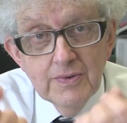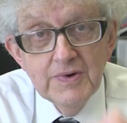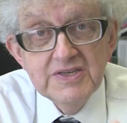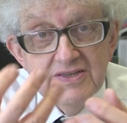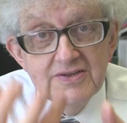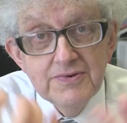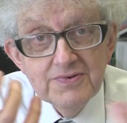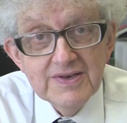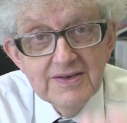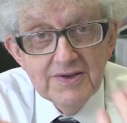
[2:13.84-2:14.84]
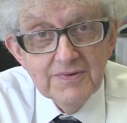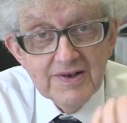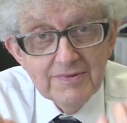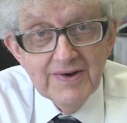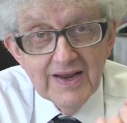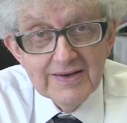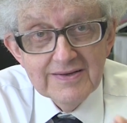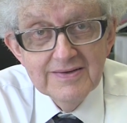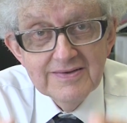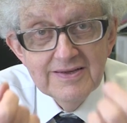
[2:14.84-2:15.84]
which is used in nuclear
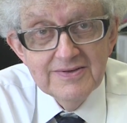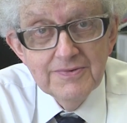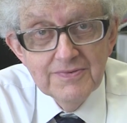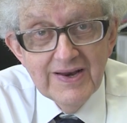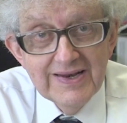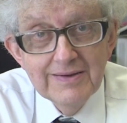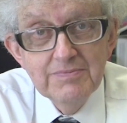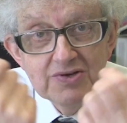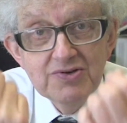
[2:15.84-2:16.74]
reactors, is uranium